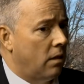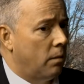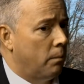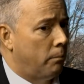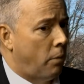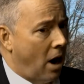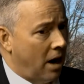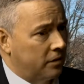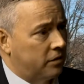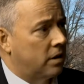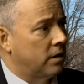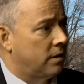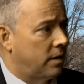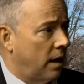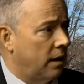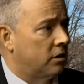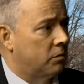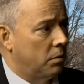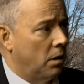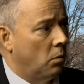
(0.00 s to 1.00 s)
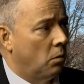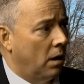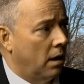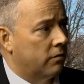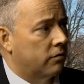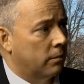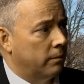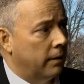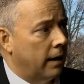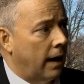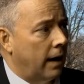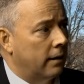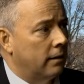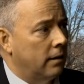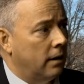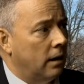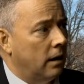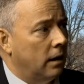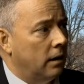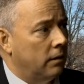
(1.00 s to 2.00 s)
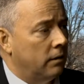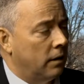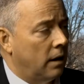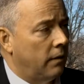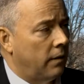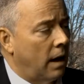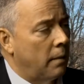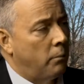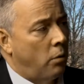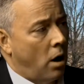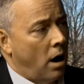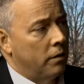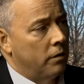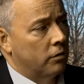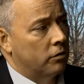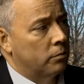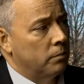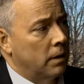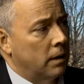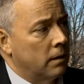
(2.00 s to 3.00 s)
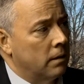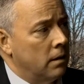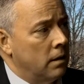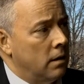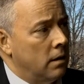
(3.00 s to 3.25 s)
Boston takes me away from that, and that bothers me.